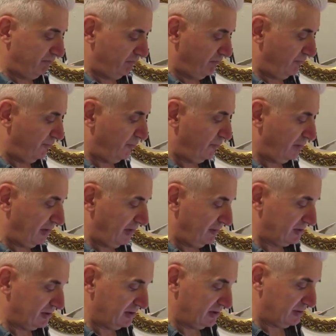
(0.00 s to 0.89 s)
few
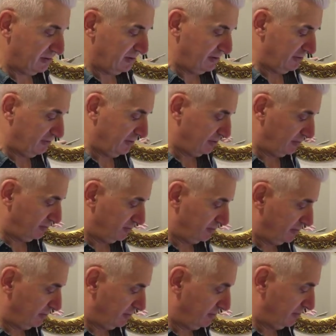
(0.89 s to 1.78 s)
houses I want to
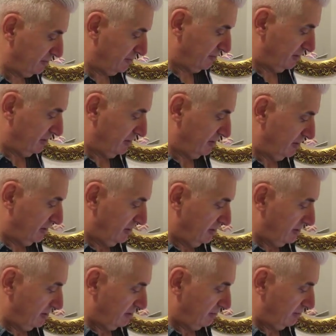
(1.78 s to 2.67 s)
show you,
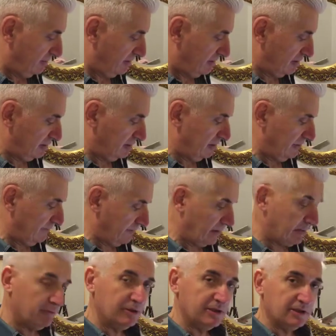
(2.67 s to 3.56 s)
but
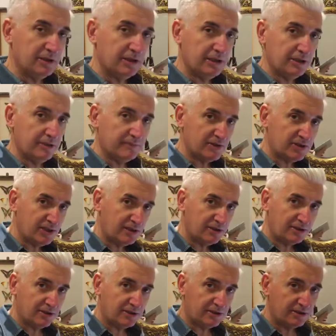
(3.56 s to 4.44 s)
we'll
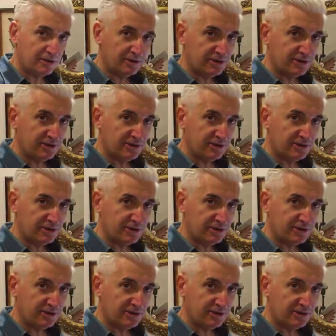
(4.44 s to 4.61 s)
center the